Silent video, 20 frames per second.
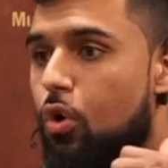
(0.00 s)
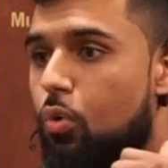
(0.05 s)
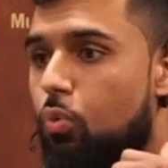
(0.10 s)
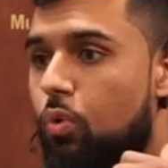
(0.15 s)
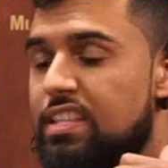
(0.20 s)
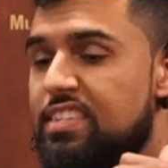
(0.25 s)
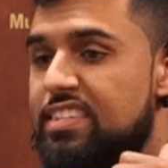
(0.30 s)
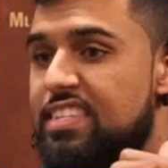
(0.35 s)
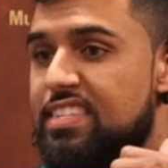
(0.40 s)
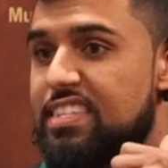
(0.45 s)

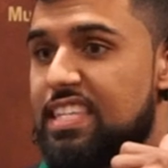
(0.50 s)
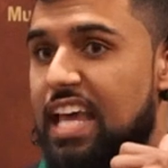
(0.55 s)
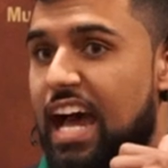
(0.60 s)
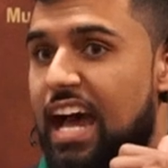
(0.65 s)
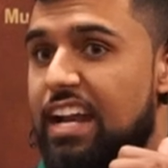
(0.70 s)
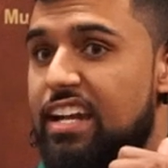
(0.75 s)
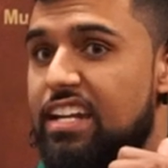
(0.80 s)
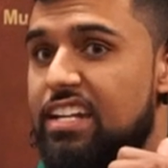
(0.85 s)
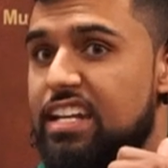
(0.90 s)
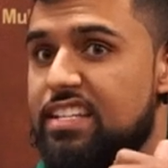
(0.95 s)
when
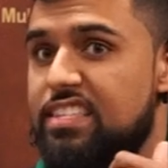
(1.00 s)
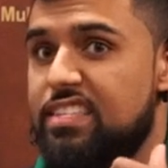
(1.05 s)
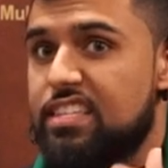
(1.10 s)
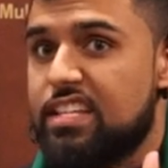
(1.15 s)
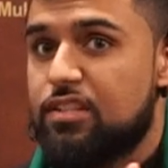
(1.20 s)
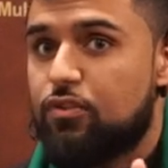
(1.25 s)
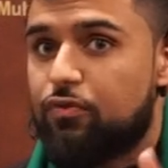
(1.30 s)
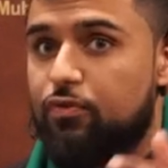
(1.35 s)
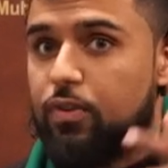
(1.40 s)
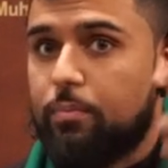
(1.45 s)
sadness
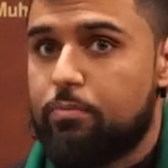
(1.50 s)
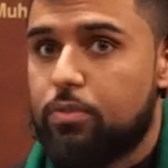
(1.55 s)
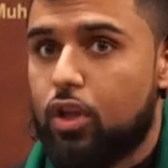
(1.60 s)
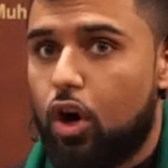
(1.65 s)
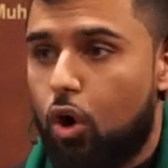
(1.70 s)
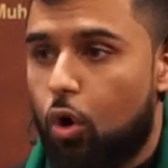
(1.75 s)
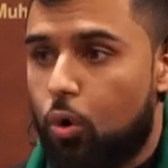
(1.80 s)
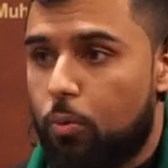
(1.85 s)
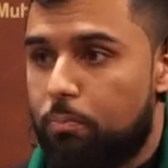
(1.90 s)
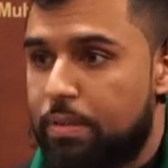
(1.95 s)
is from the
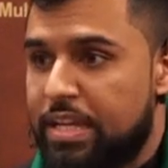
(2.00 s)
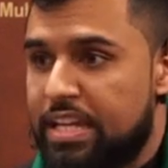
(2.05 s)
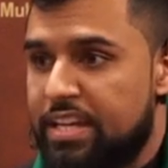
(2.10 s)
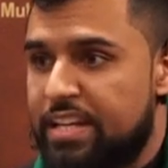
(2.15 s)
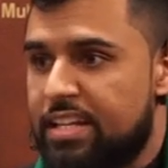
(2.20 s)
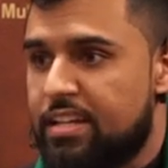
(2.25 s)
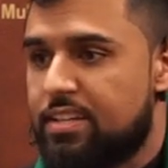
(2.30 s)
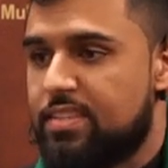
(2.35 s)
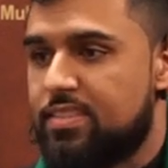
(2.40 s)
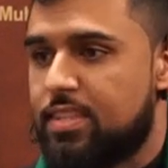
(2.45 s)

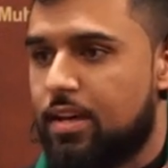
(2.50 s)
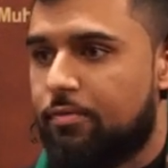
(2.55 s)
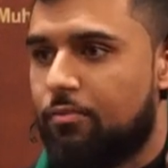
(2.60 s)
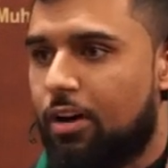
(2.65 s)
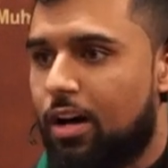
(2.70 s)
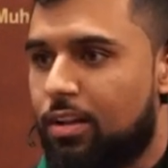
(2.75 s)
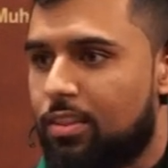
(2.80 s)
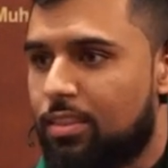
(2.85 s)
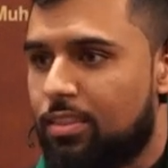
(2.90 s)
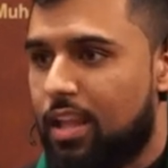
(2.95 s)
obedience of
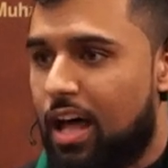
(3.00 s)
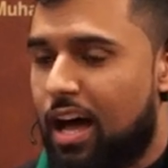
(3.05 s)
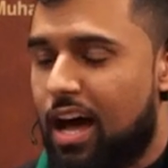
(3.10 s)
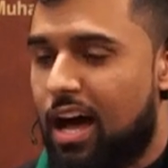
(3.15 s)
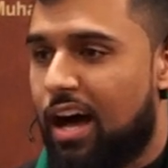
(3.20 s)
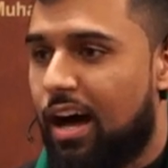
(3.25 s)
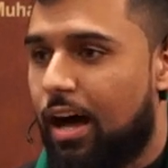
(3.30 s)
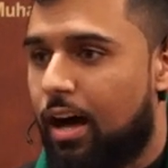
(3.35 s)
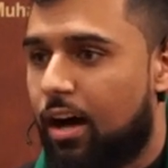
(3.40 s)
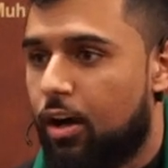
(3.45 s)

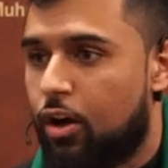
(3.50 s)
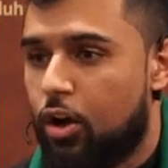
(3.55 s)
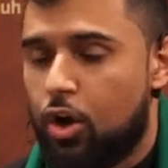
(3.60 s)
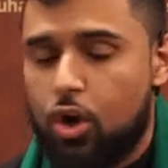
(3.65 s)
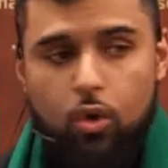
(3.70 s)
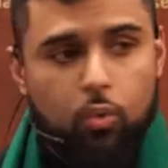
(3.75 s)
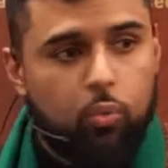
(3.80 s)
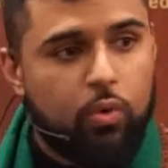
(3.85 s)
Allah,